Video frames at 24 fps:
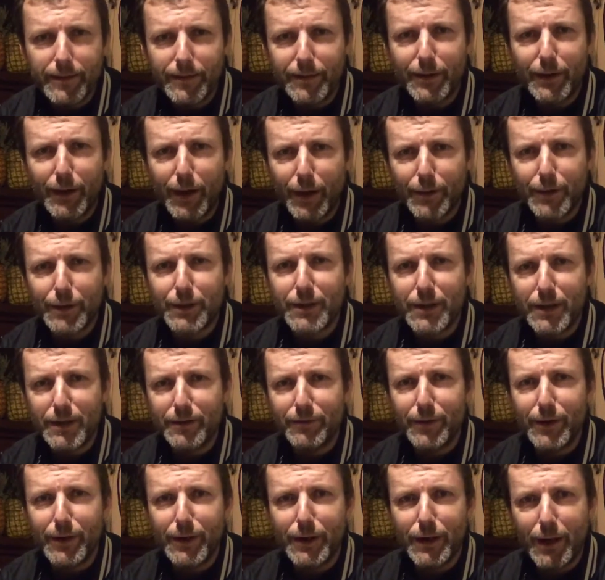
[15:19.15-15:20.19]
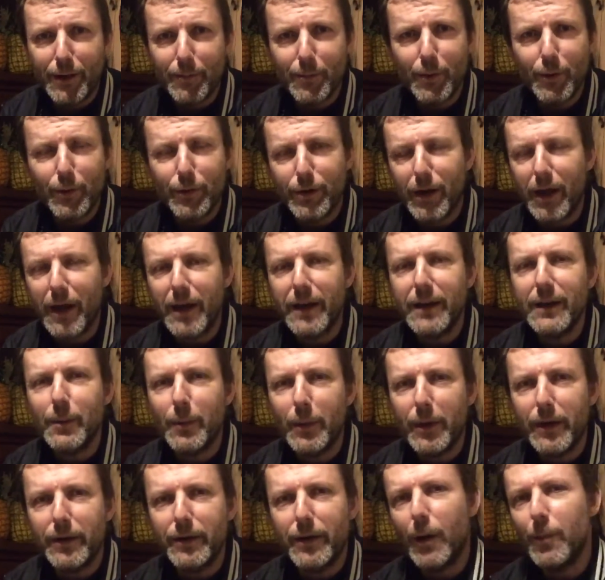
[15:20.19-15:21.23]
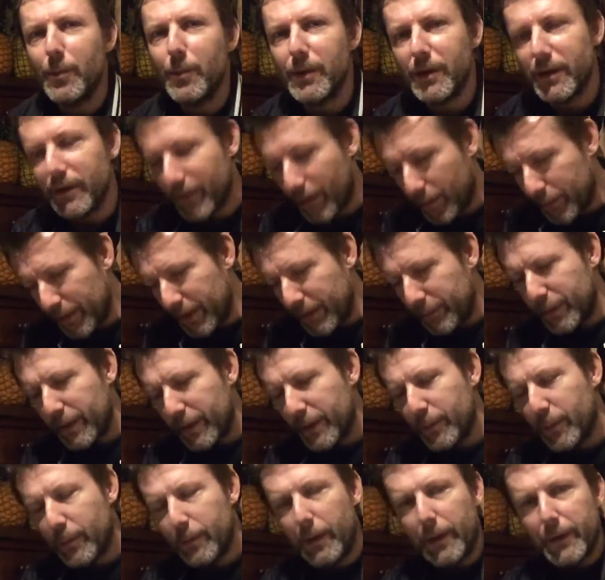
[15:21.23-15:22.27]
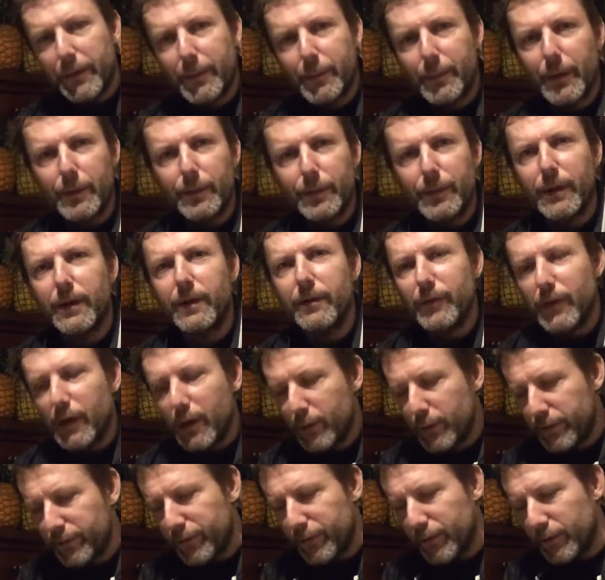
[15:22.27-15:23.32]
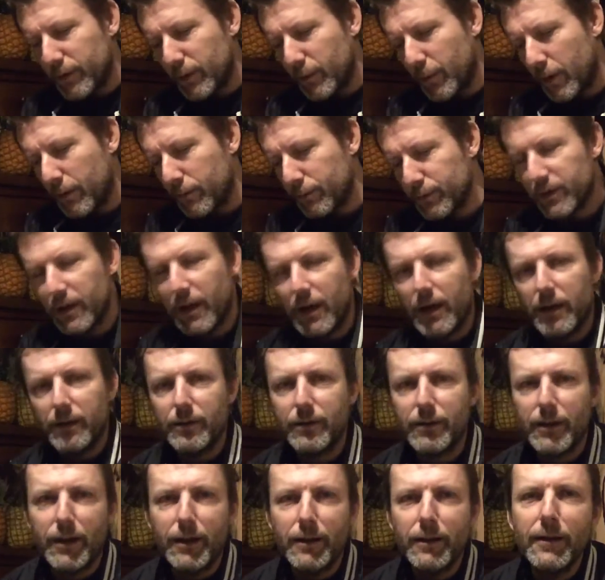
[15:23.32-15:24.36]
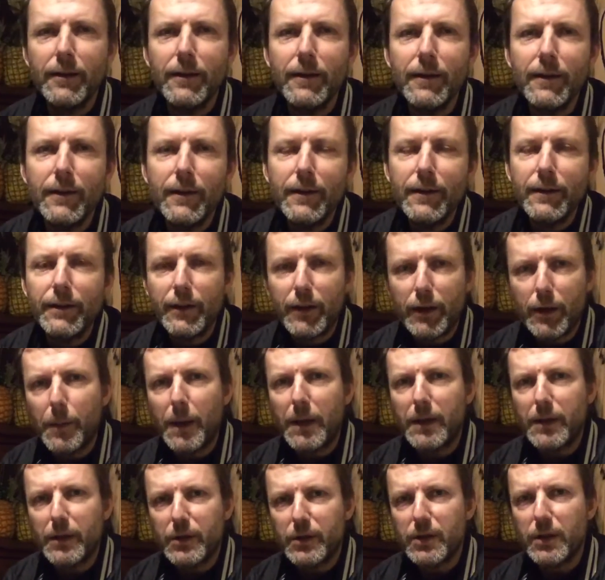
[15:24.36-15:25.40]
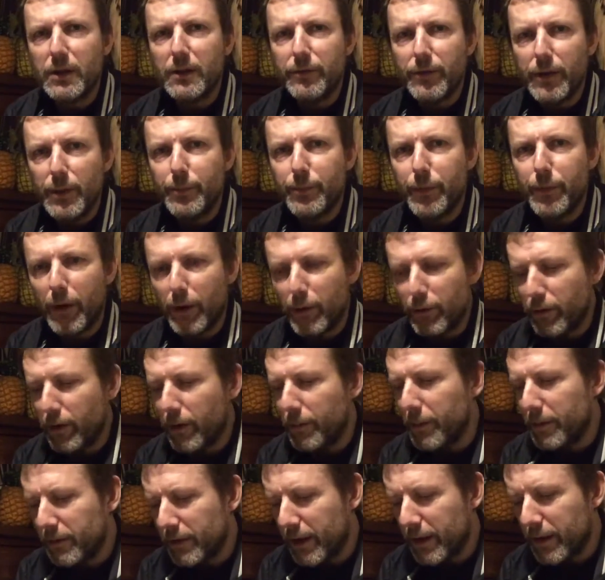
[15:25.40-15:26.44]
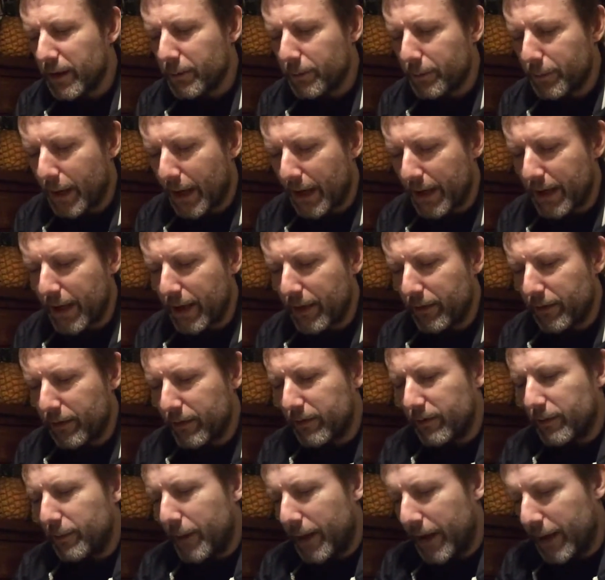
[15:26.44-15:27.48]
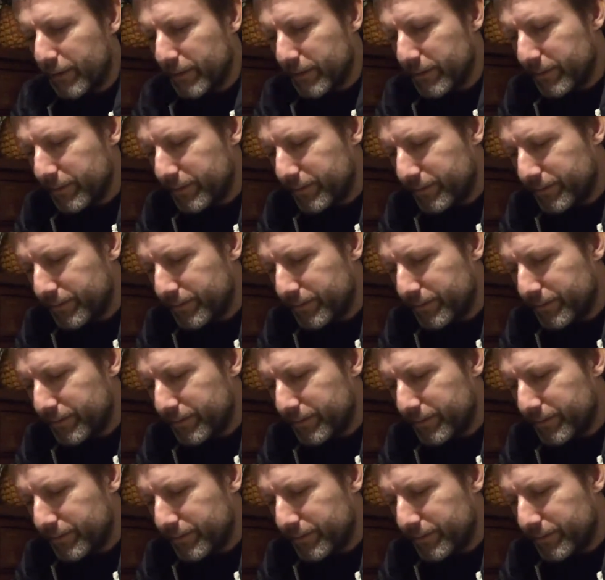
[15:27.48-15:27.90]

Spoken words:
They're not on the TV no more. They're not anywhere. Nobody, I bet people, modern people, don't even know who the fuck the Wombles are, do they? You've got to make the TV programme and get them back out and about.